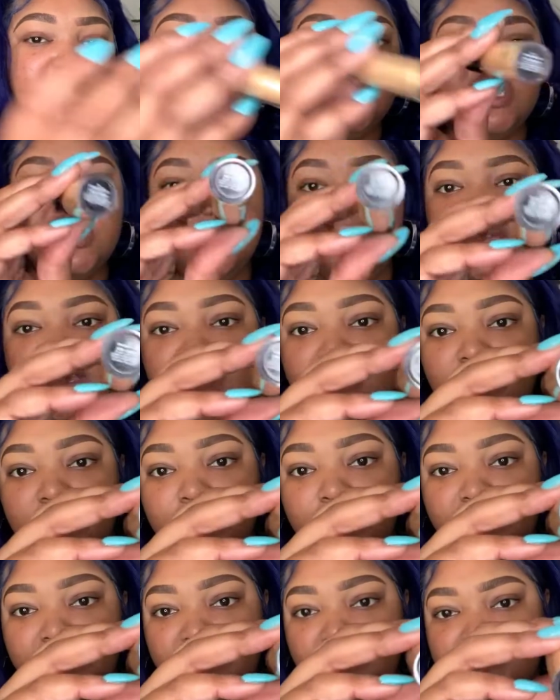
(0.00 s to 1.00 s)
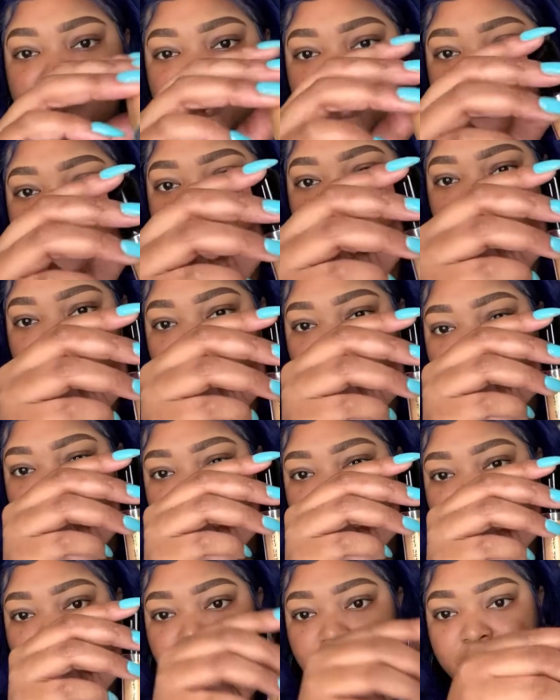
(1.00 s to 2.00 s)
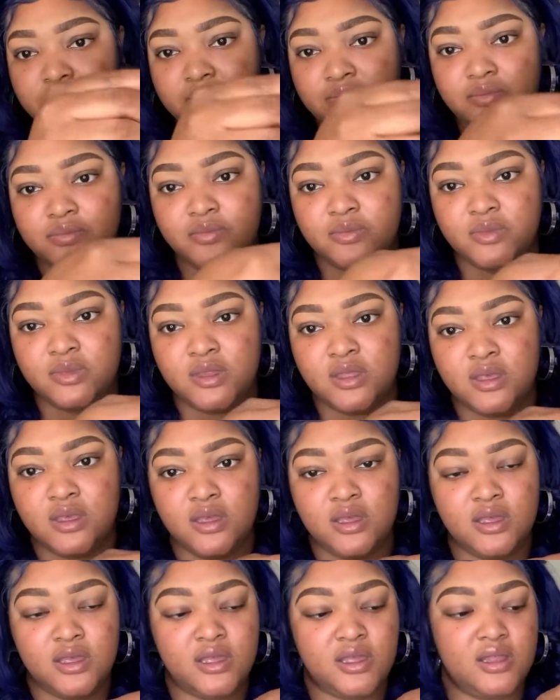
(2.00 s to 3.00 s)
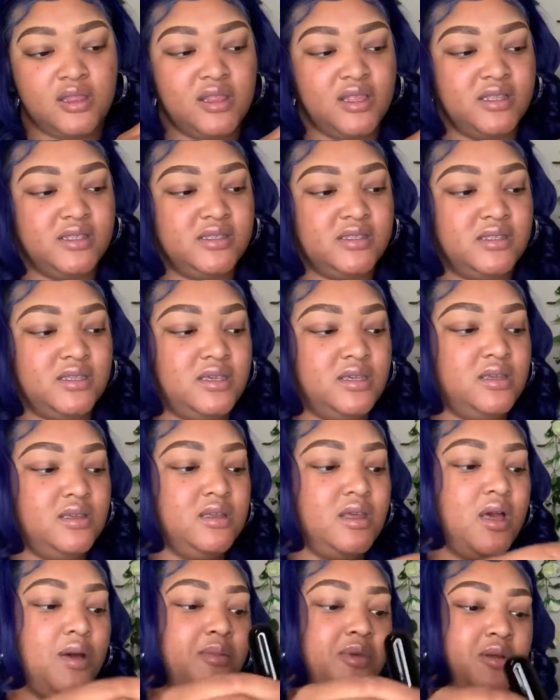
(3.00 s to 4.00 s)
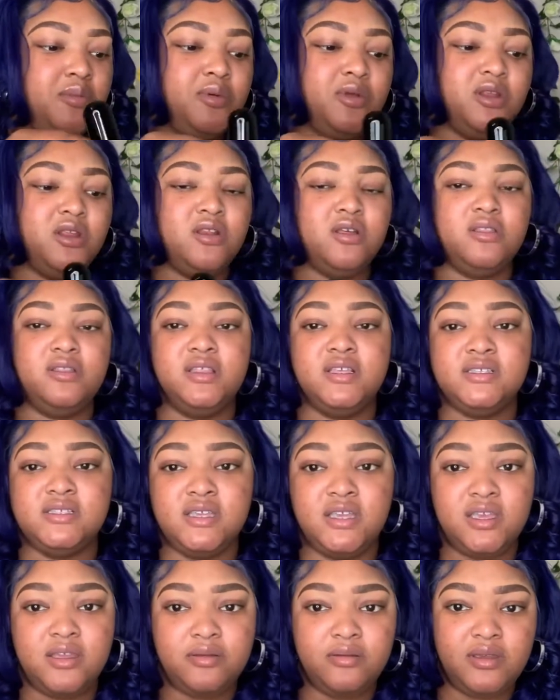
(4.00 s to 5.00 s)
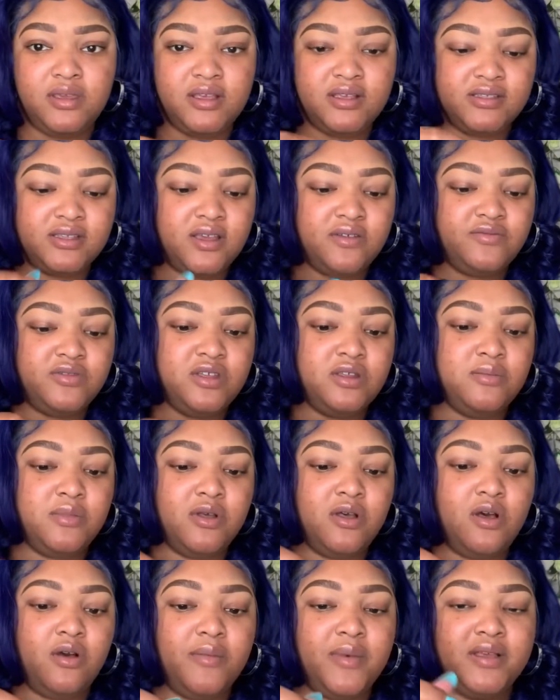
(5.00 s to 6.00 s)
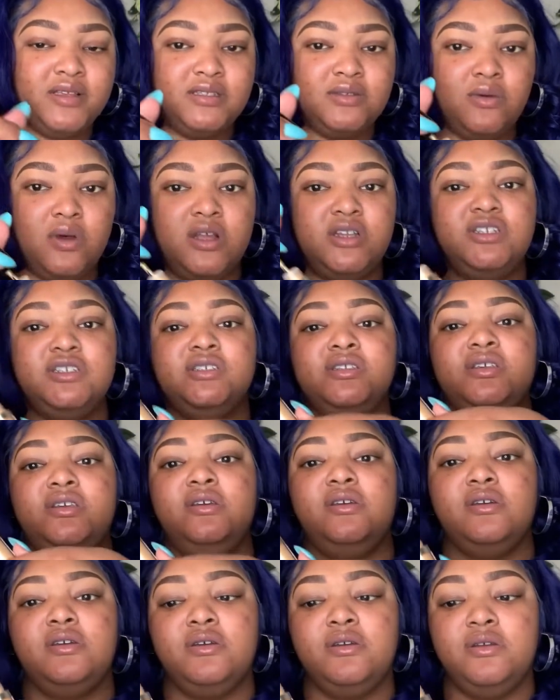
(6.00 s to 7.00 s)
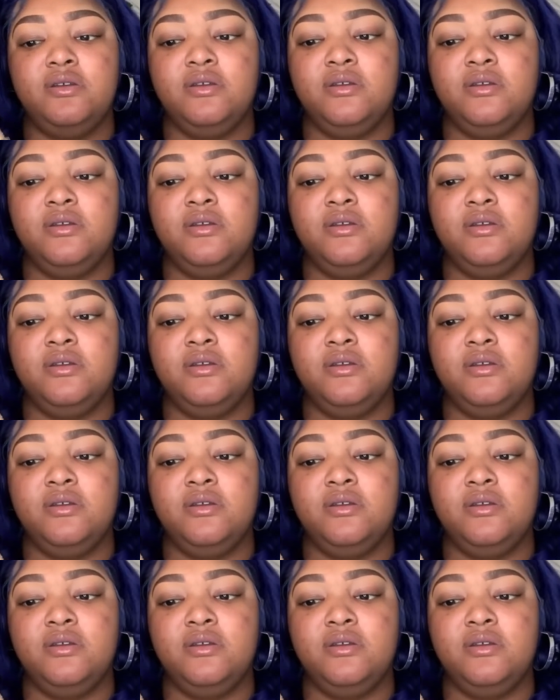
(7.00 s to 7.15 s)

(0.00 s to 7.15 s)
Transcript: Shimmy Dip is the color. And let's see, I'm gonna put it on this hand because I've done all my swatches here.